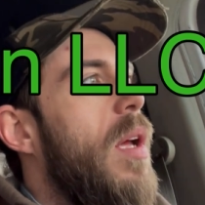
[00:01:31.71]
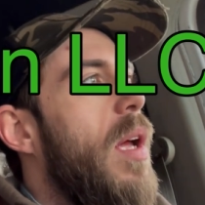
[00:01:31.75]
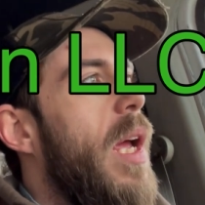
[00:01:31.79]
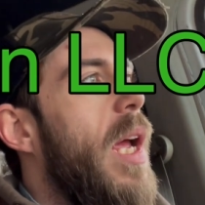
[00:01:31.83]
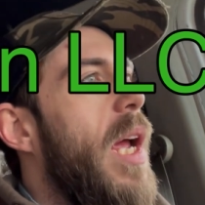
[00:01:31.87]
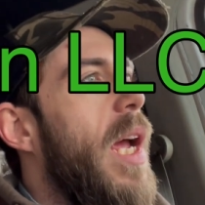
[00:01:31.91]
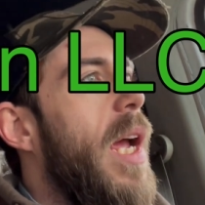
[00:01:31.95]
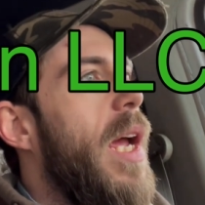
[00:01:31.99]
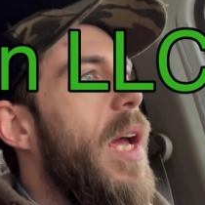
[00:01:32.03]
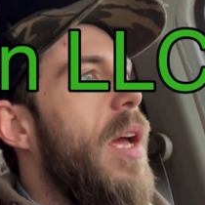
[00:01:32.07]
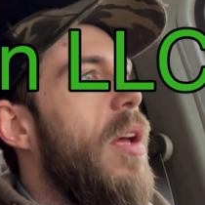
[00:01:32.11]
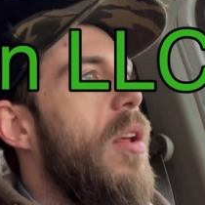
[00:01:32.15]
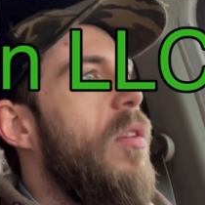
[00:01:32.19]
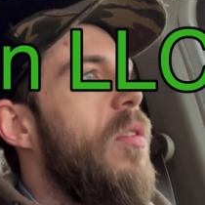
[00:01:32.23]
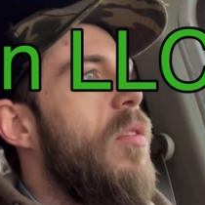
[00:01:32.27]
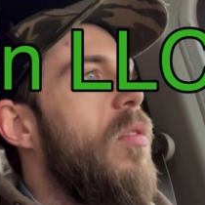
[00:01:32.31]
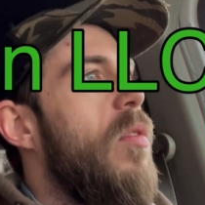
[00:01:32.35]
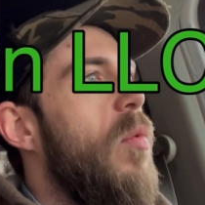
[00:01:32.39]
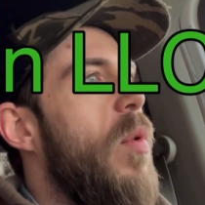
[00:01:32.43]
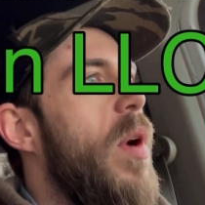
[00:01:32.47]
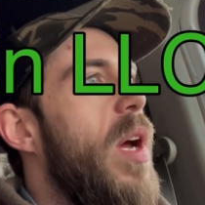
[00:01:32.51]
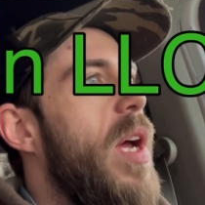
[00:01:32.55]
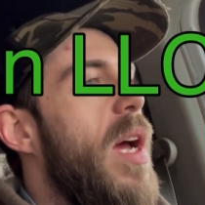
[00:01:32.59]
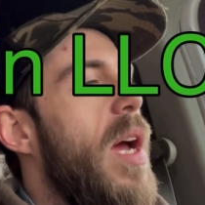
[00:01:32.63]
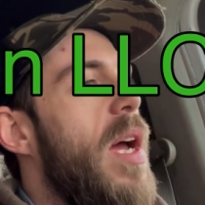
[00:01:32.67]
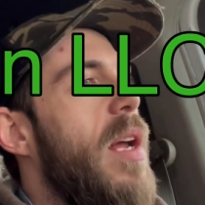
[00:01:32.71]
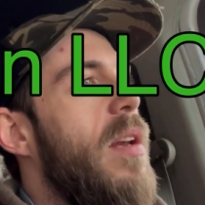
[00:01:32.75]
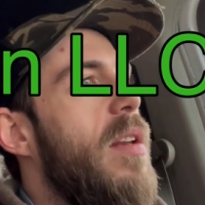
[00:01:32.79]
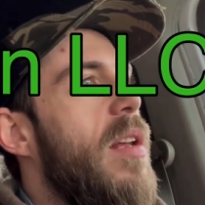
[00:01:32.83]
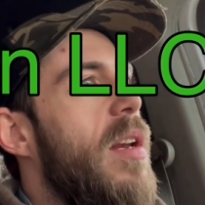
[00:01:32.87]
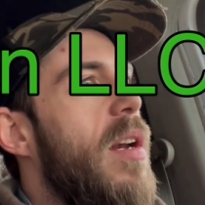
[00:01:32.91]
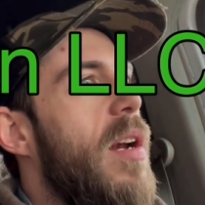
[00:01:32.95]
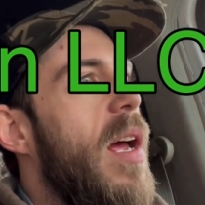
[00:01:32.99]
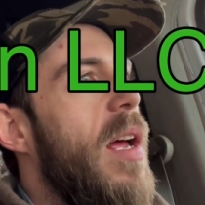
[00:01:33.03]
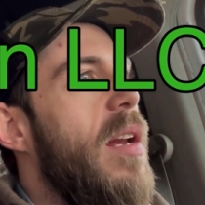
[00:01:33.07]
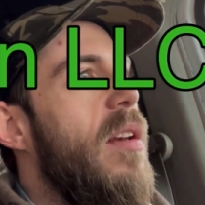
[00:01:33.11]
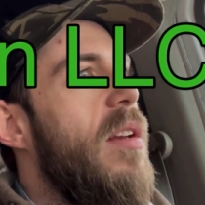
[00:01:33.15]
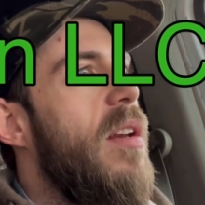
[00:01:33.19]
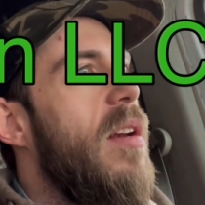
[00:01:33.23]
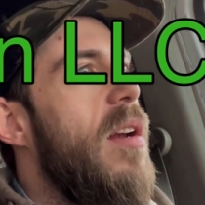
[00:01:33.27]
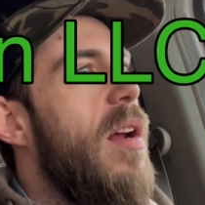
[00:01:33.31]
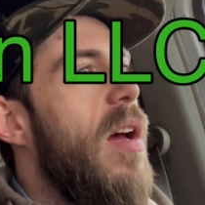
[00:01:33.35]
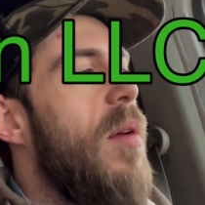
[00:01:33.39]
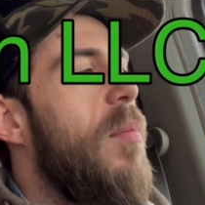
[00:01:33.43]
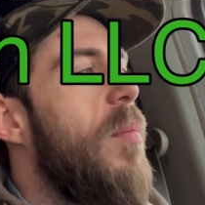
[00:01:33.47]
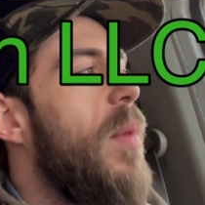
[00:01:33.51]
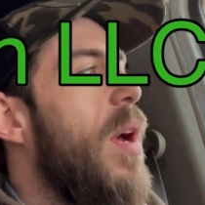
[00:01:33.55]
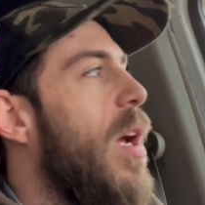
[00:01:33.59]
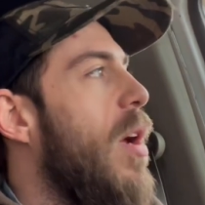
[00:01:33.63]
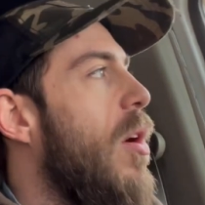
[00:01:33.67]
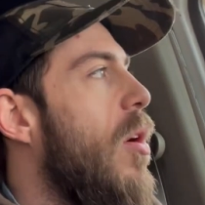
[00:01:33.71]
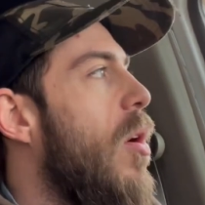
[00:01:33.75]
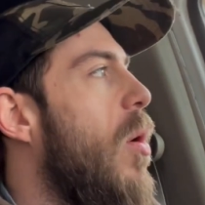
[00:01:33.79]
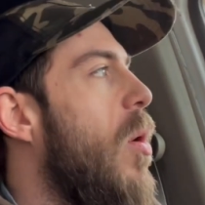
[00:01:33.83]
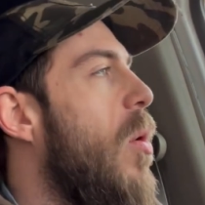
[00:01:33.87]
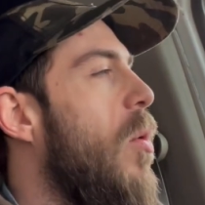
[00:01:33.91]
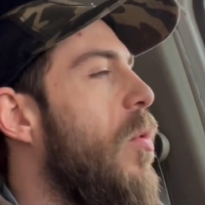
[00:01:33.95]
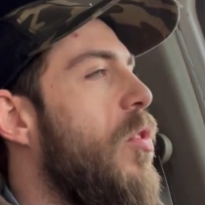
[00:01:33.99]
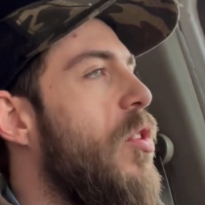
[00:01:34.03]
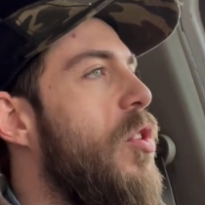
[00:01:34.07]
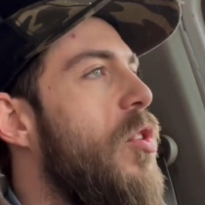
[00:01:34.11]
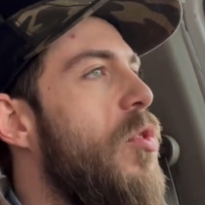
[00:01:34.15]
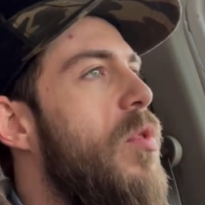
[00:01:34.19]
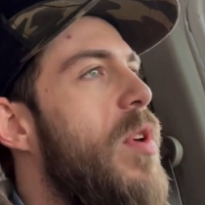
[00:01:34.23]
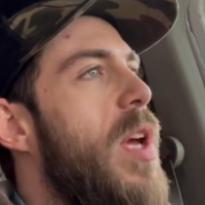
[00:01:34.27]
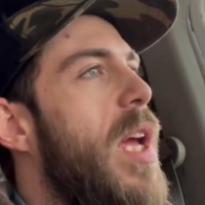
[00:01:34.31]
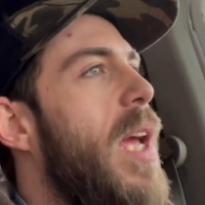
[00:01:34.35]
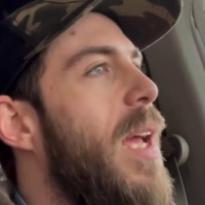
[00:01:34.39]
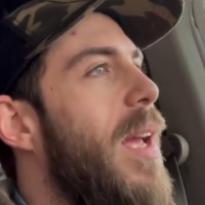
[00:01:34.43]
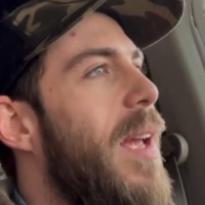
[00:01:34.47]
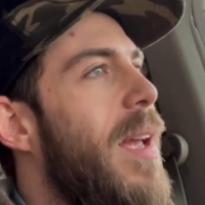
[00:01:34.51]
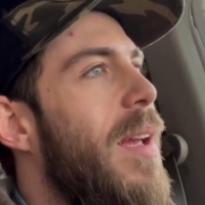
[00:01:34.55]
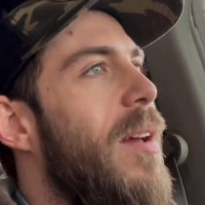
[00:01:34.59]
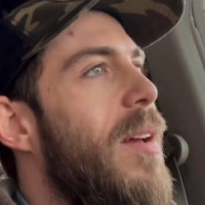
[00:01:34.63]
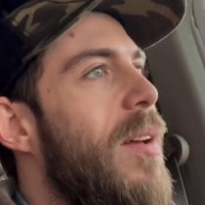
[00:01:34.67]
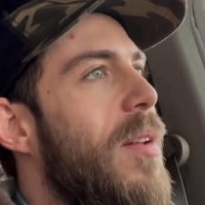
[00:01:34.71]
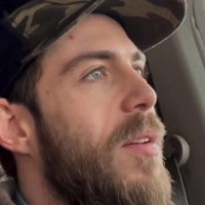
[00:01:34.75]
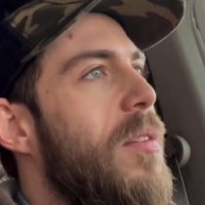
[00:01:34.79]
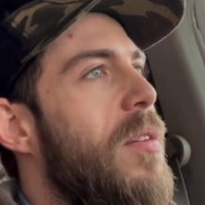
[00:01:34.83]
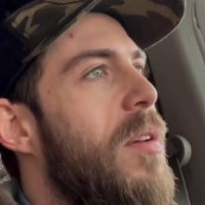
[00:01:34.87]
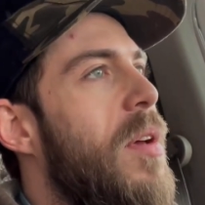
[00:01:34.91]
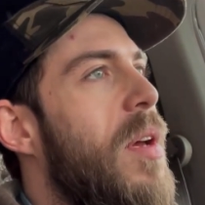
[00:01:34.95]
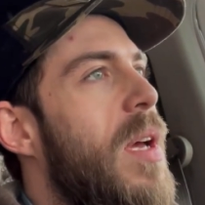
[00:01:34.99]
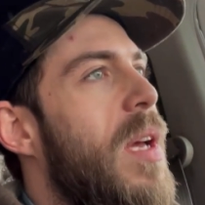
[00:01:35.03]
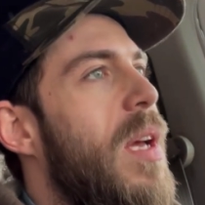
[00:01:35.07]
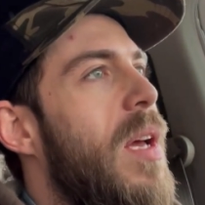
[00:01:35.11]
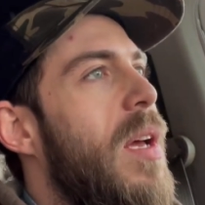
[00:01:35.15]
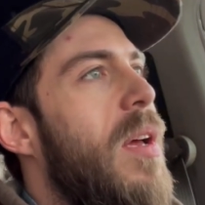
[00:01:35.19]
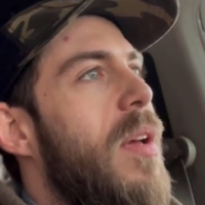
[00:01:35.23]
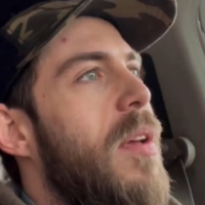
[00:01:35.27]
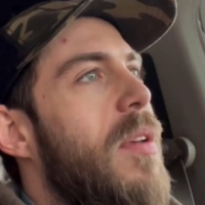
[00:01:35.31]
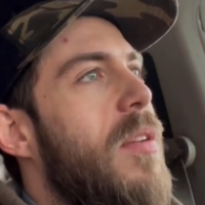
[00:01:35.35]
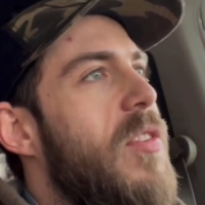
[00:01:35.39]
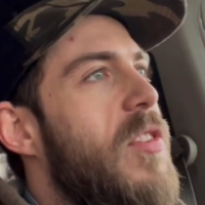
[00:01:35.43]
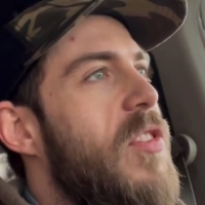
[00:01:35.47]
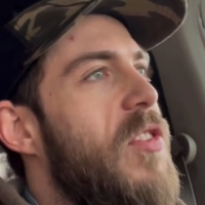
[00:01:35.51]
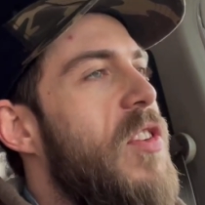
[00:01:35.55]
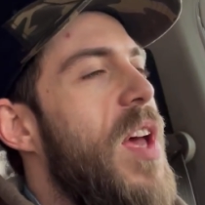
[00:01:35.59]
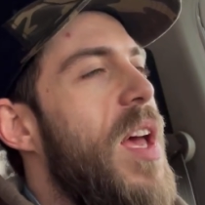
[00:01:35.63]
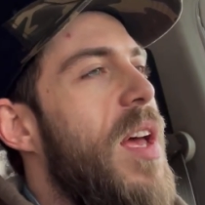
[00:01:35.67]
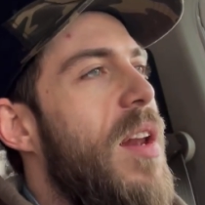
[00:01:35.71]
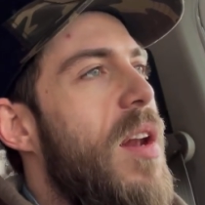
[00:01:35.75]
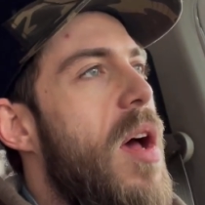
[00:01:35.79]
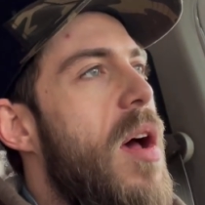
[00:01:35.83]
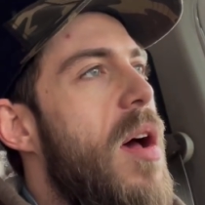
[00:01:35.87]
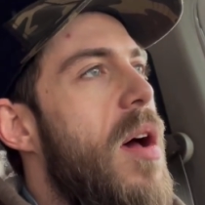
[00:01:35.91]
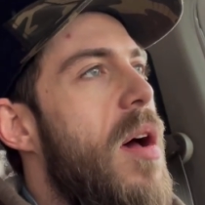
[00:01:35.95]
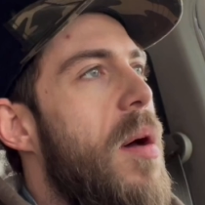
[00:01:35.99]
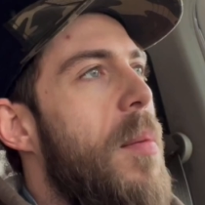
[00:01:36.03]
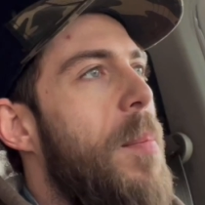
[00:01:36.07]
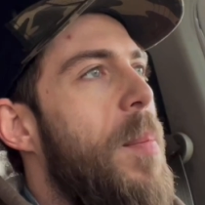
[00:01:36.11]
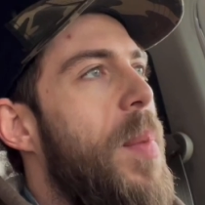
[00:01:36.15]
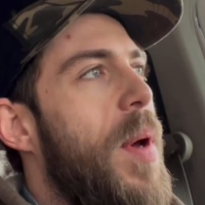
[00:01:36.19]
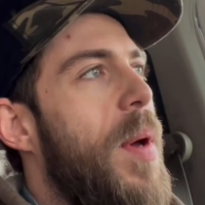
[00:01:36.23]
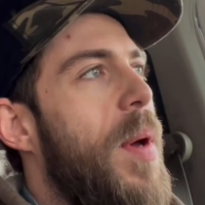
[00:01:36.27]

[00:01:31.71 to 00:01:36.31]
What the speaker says: And the way I did it on my own. You can set up